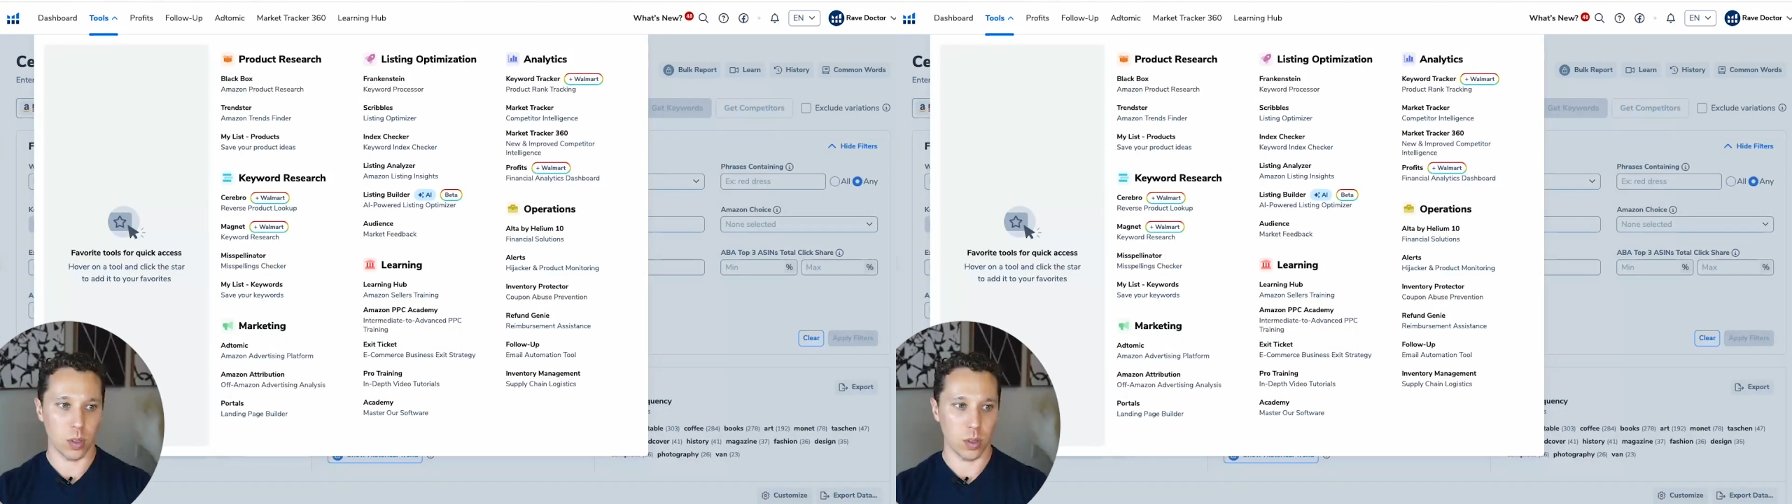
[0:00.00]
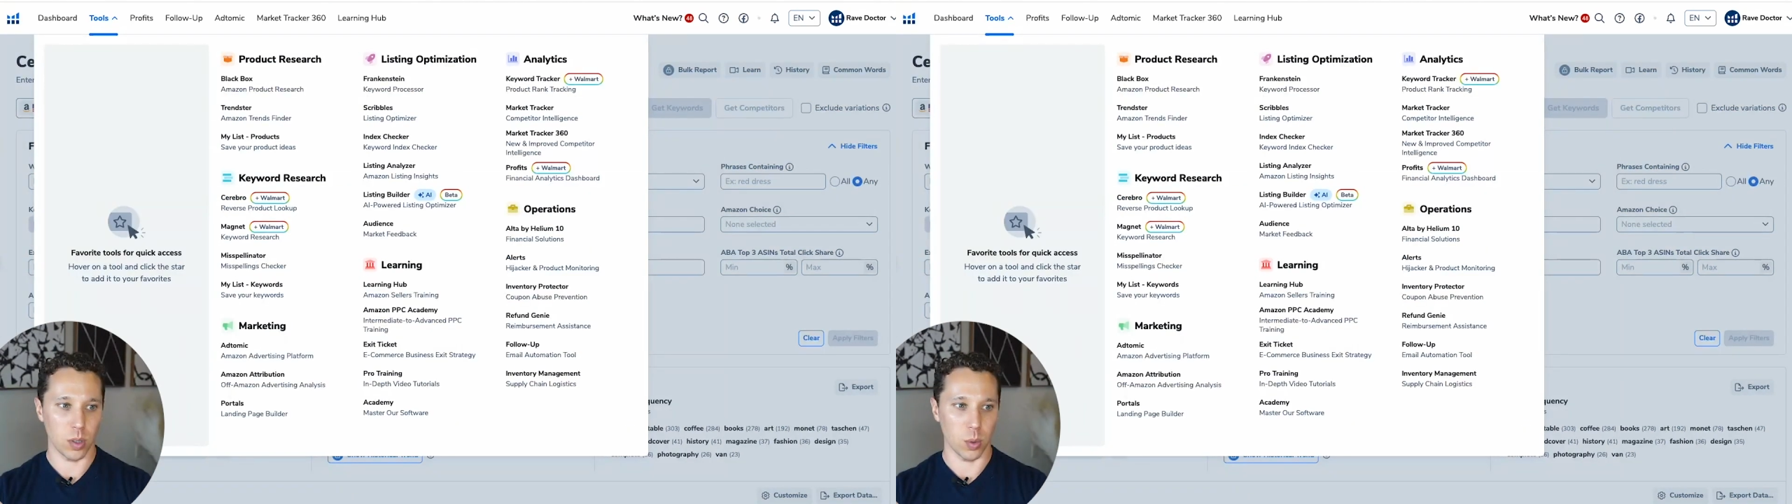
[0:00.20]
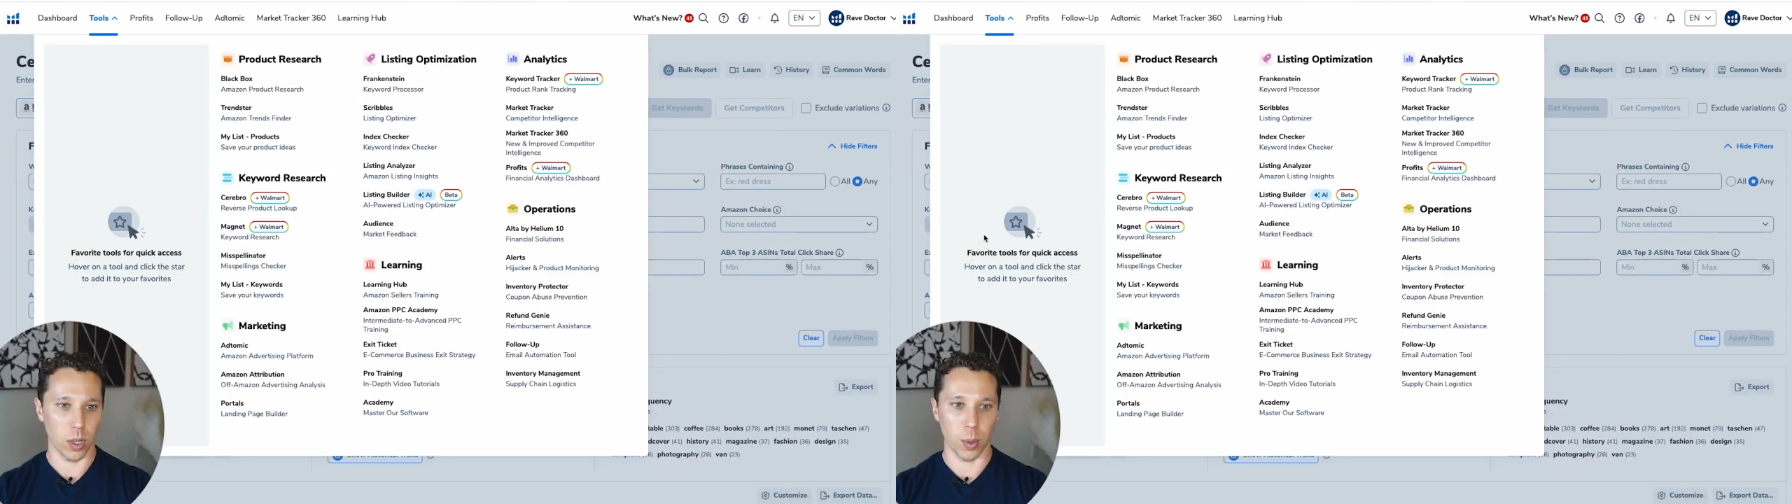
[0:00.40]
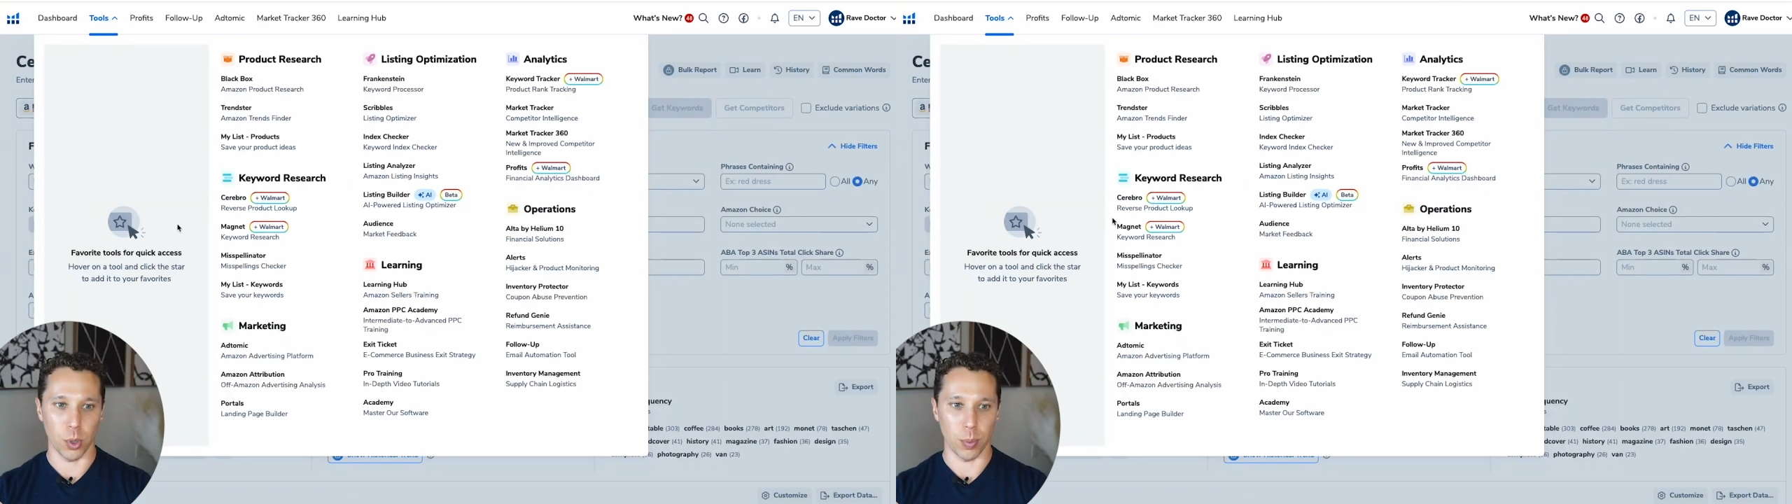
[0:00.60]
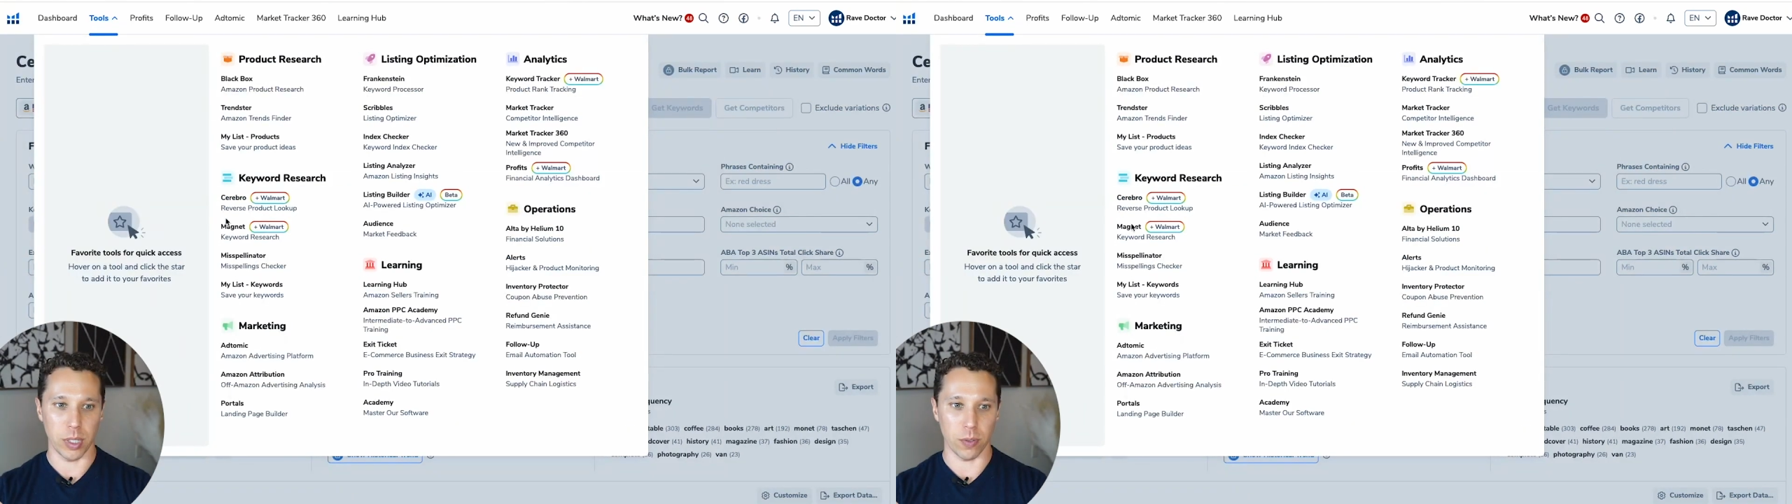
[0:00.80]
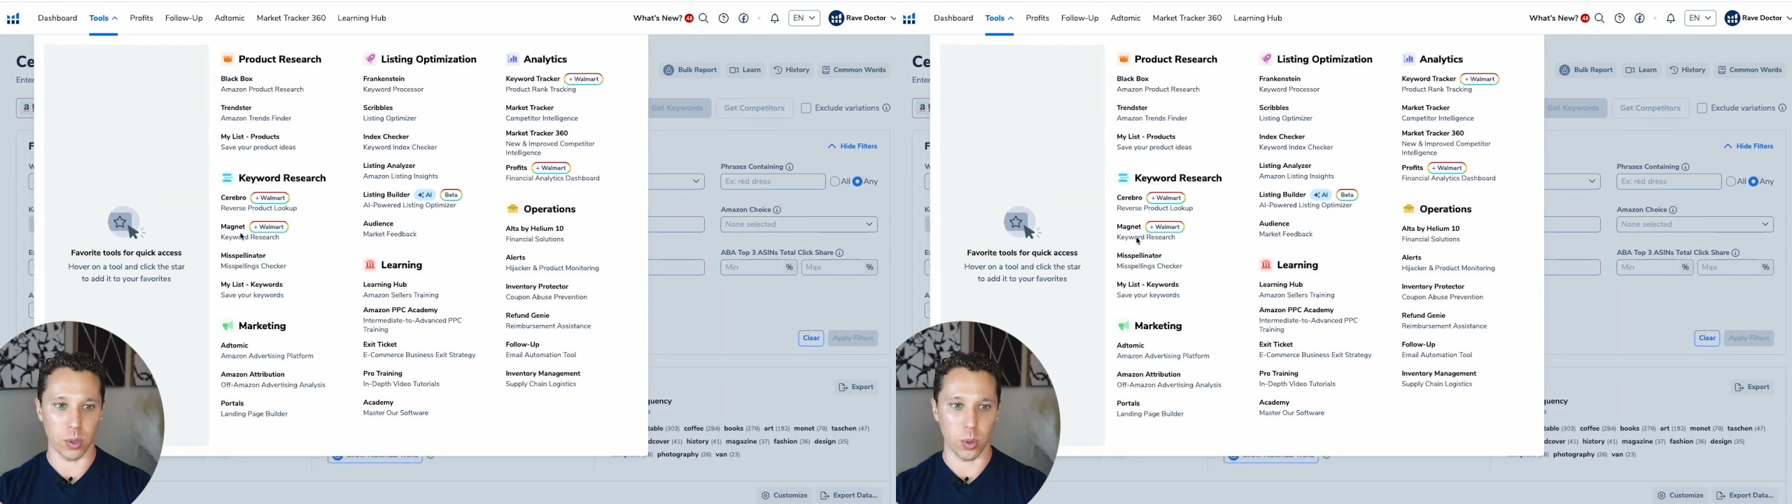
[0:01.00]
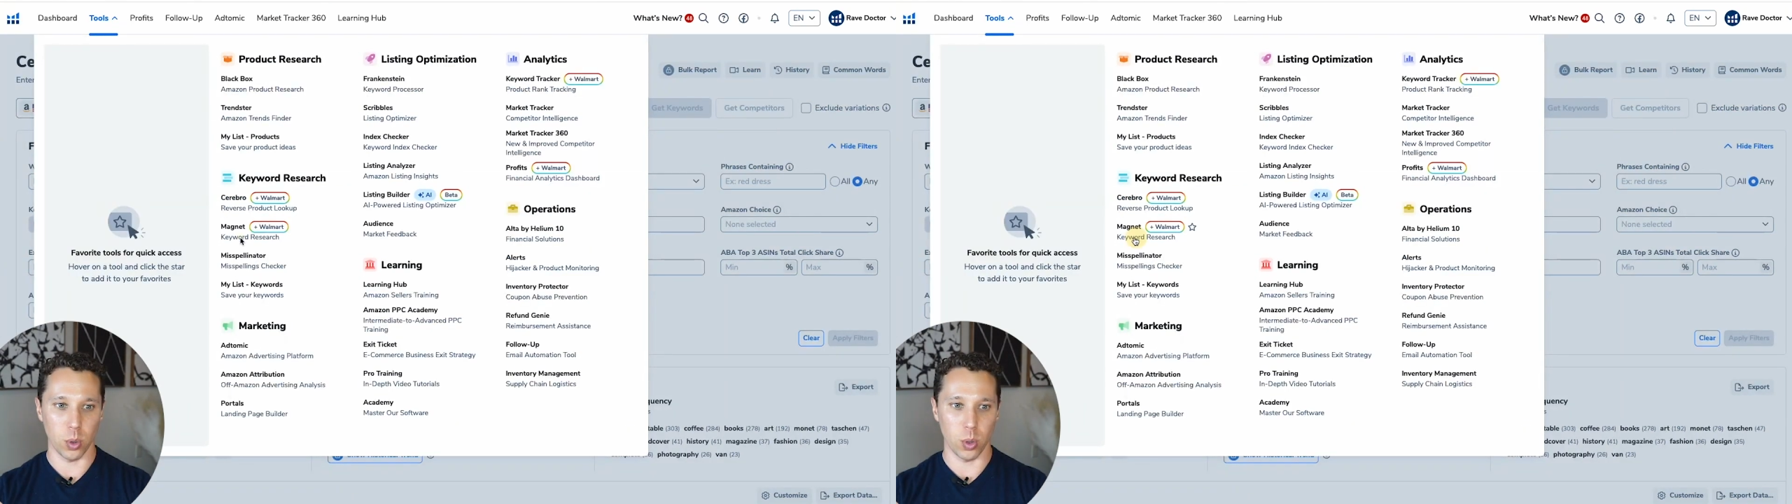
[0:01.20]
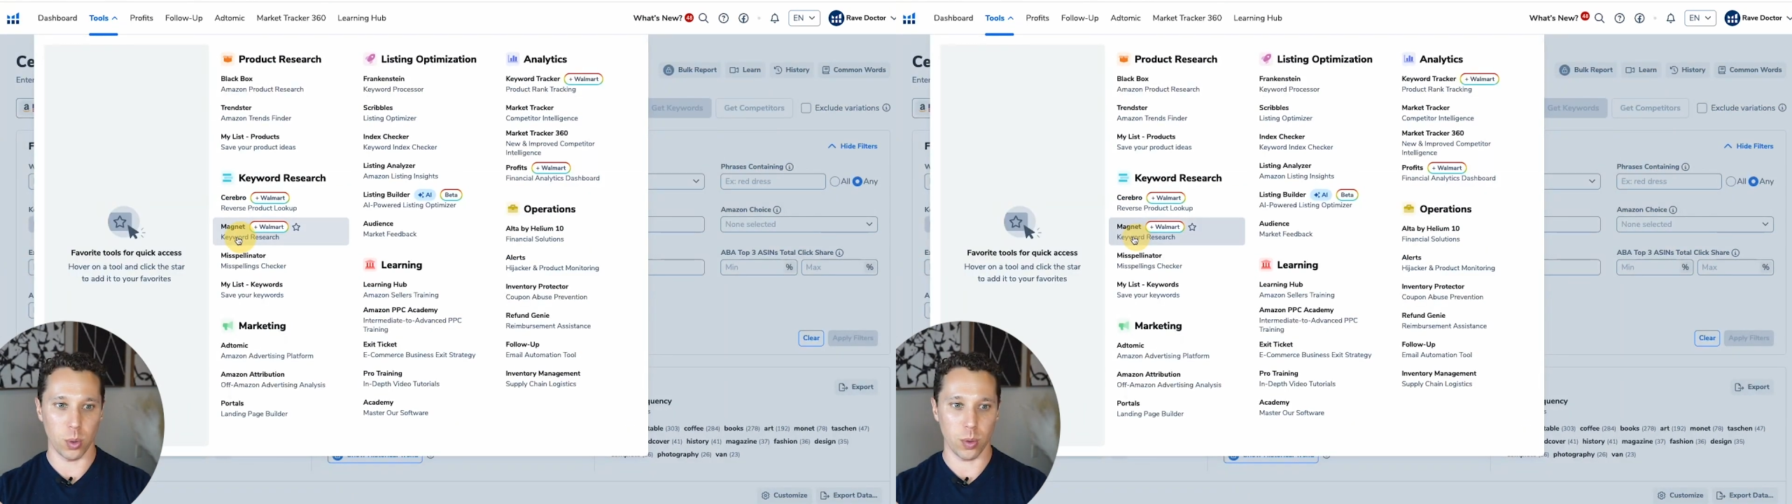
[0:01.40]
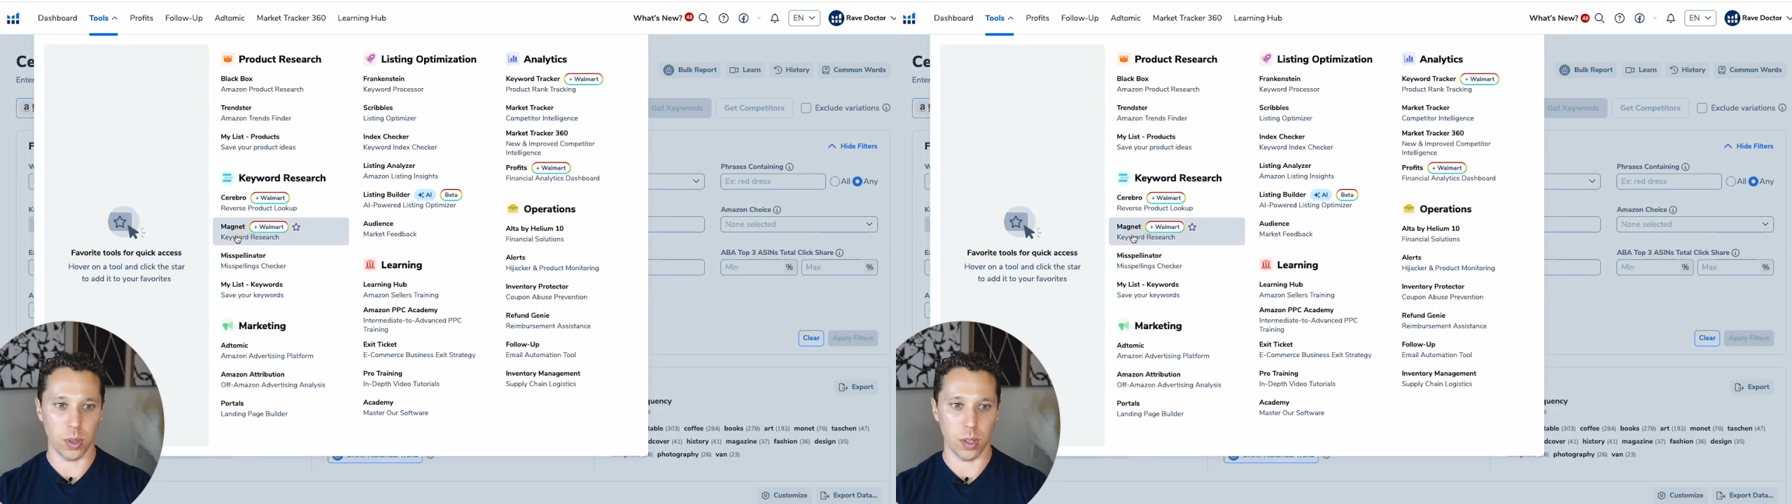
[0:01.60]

So we're going to pull up a different tool.